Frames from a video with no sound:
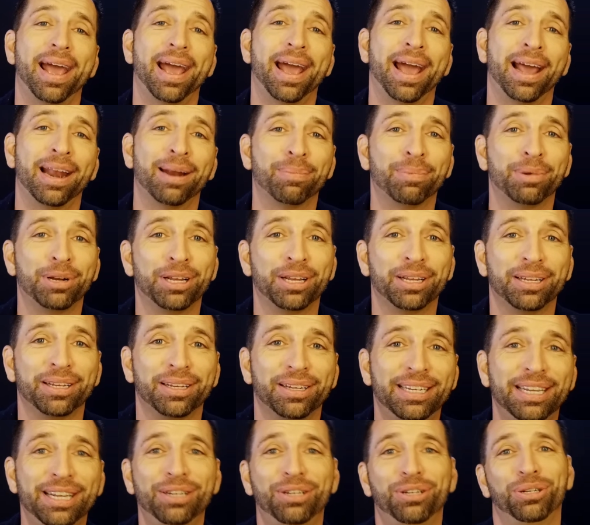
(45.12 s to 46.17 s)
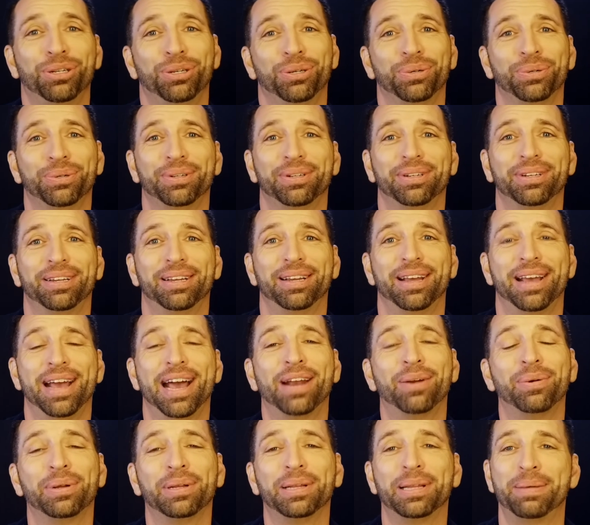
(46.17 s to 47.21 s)
And I'm going to teach you how
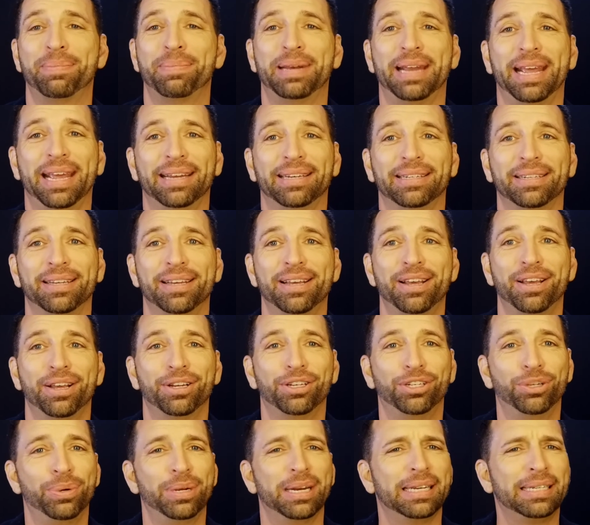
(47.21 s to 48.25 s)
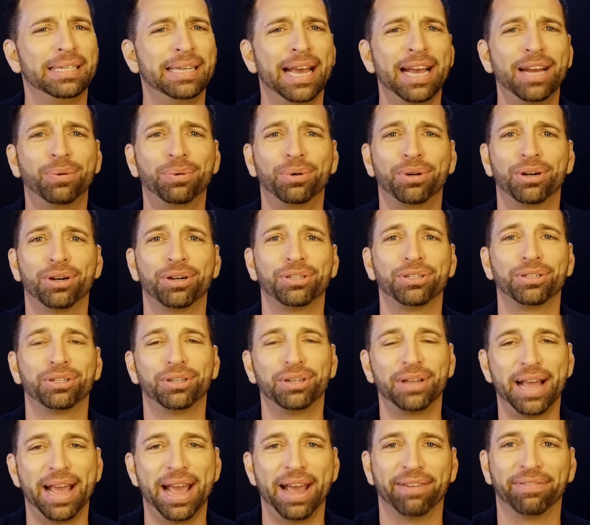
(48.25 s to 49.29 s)
to eliminate doing a tech
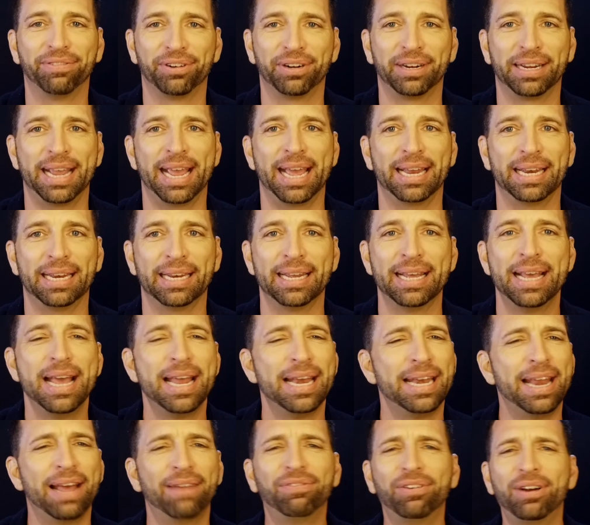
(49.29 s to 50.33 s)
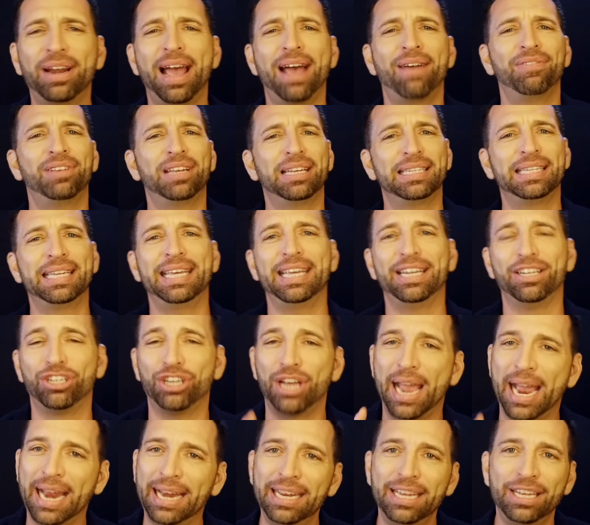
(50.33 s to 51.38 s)
rehearsal ever again. Never having to teach
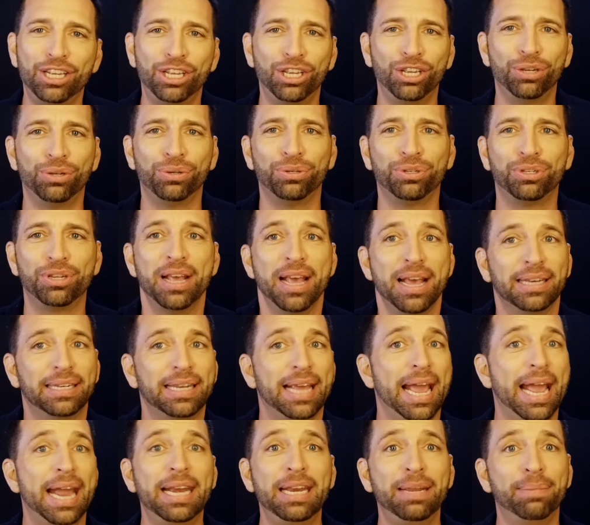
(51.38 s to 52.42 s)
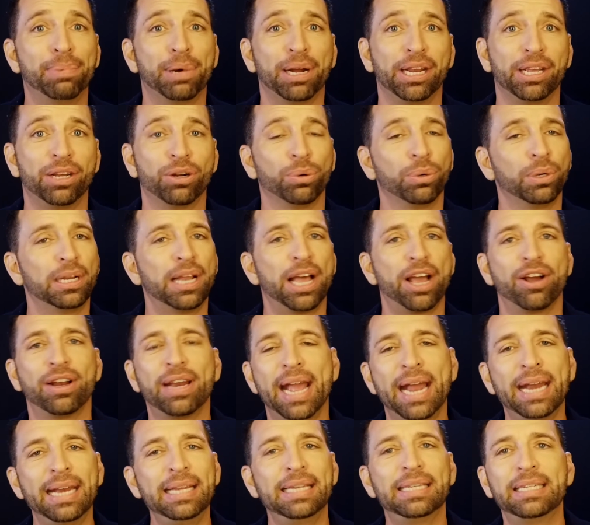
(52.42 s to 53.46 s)
any cues to anybody or rely on
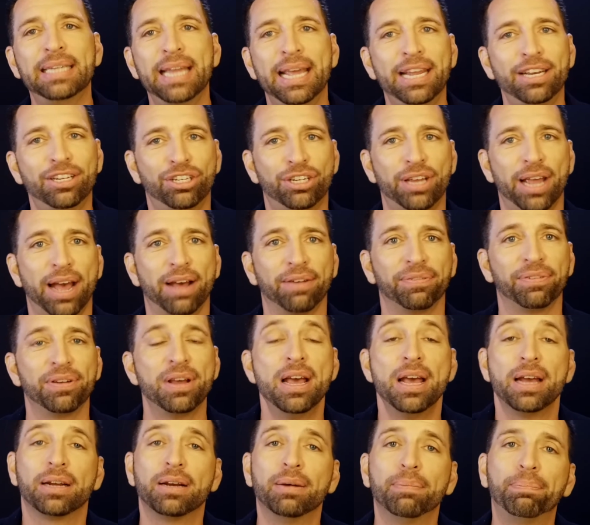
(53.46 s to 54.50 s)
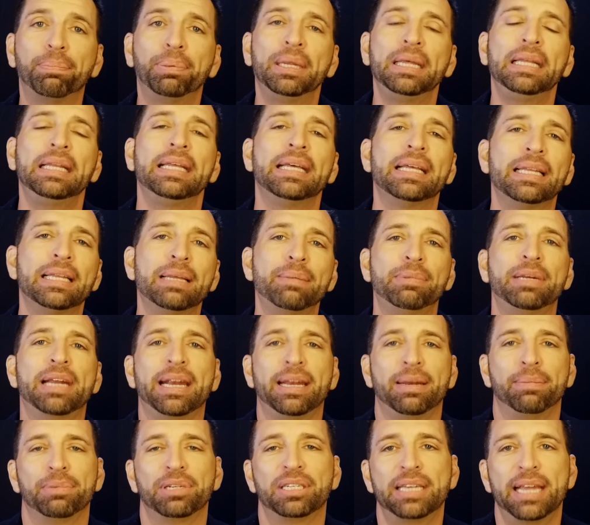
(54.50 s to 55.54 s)
any stage staff, completely
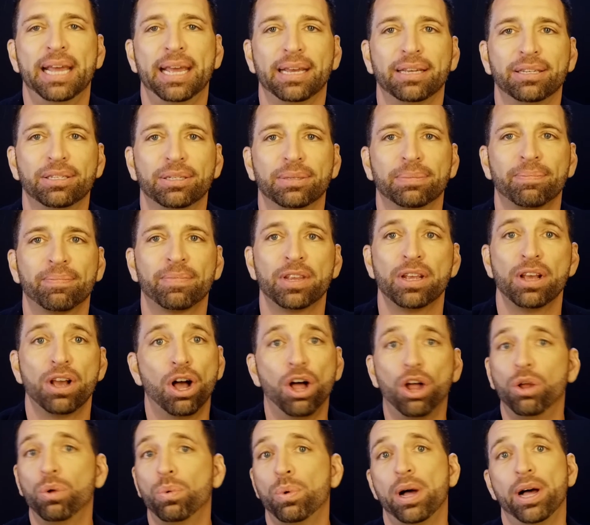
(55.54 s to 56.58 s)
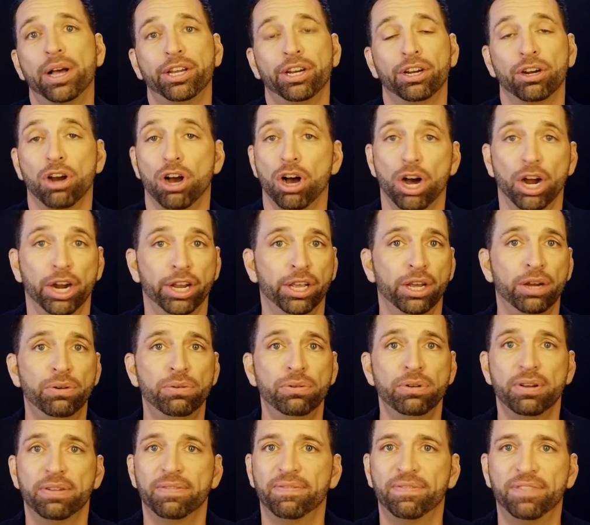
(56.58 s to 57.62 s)
eliminating mistakes. All while your
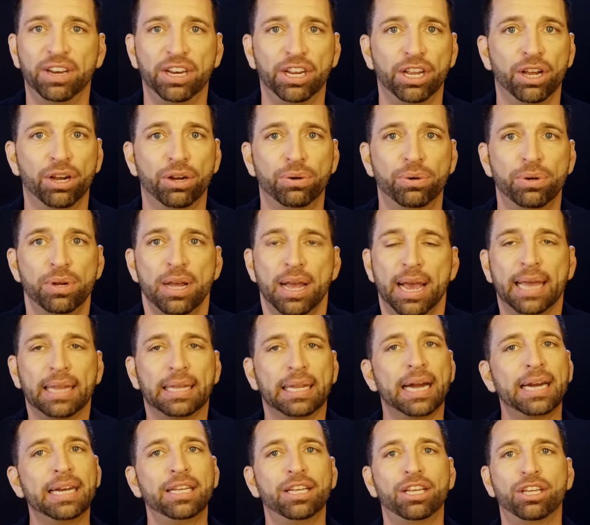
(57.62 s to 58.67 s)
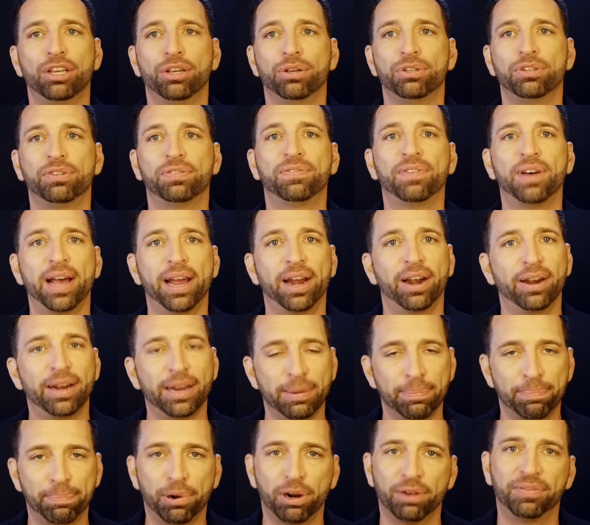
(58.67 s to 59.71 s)
audio, video, and lighting cues fire
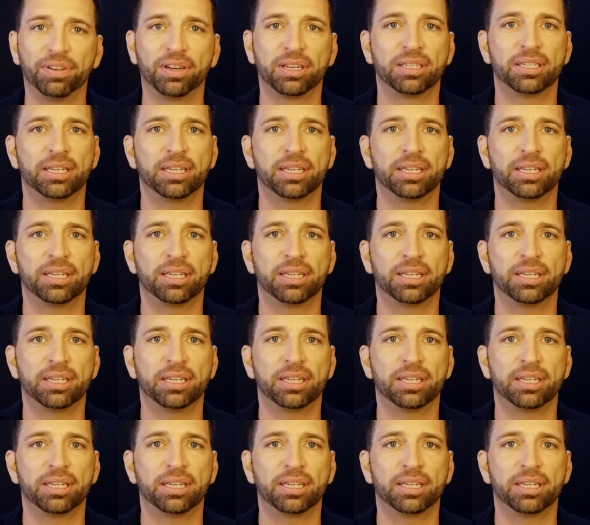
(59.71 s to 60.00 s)
in perfect